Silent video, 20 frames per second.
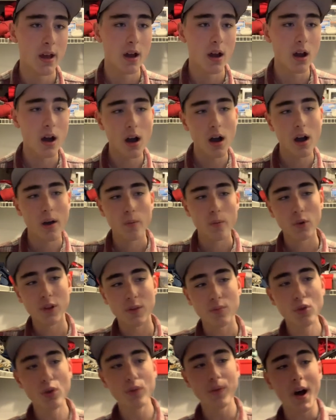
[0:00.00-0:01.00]
Um, let's
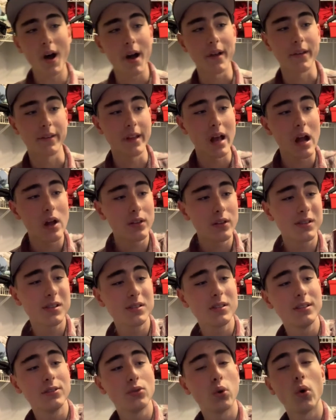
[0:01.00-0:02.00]
move on. Now, this
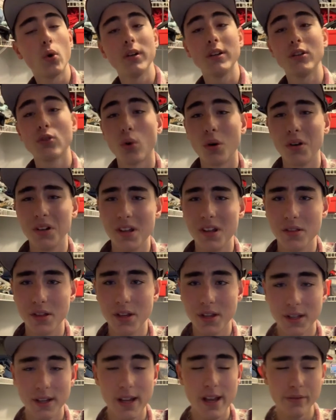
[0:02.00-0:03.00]
is the 2020
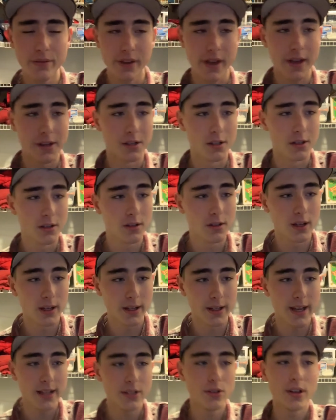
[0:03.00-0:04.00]
Lincoln Aviator.
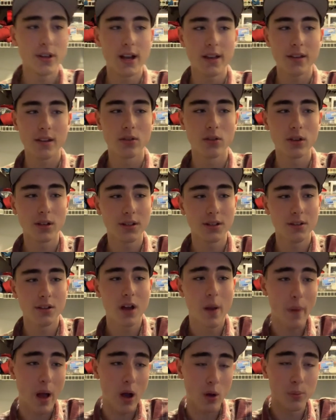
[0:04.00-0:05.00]
Again, you guys can look these
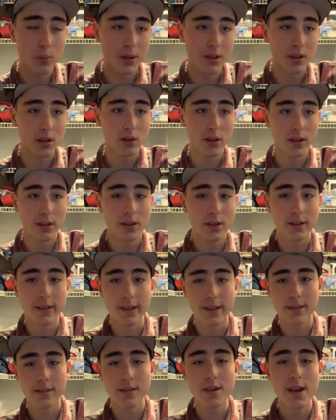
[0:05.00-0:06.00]
up. I'll put the link to
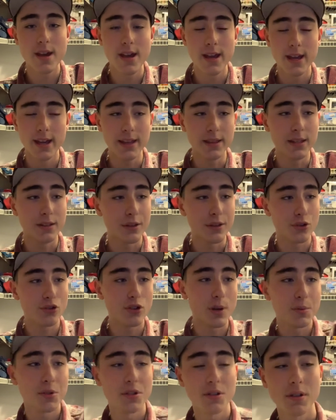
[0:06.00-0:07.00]
this in the
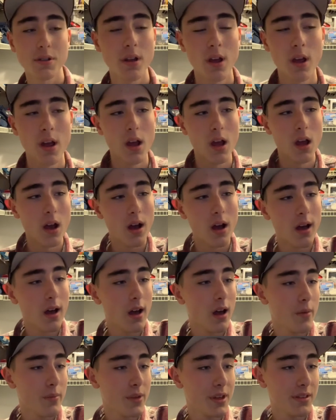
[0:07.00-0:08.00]
description.
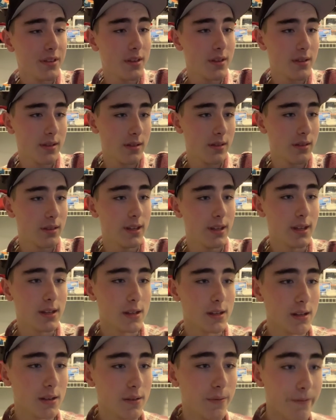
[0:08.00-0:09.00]
Um, this is
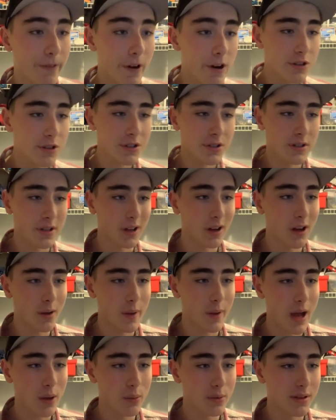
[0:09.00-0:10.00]
the first, um,
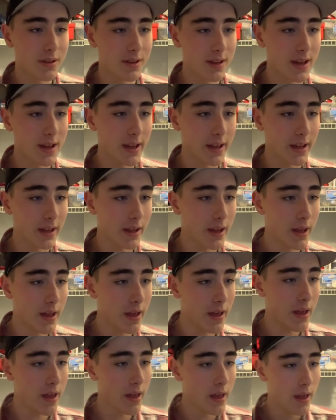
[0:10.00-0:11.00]
I would say,
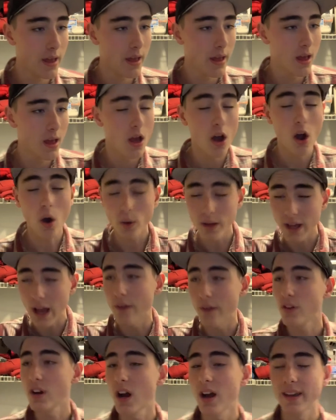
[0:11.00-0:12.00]
oh yeah,
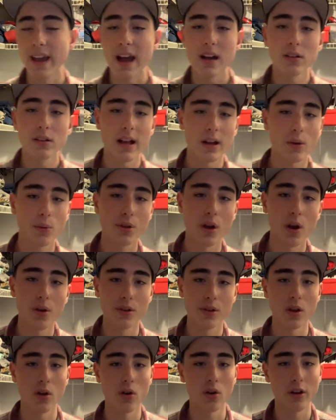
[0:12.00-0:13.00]
I forgot Cadillac was
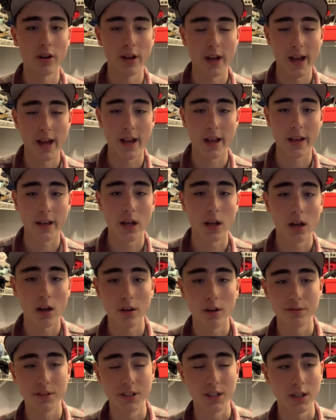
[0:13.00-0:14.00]
also ahead
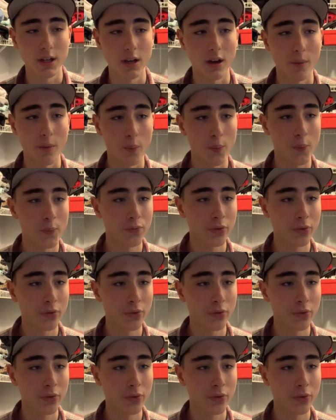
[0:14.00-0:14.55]
of the, um,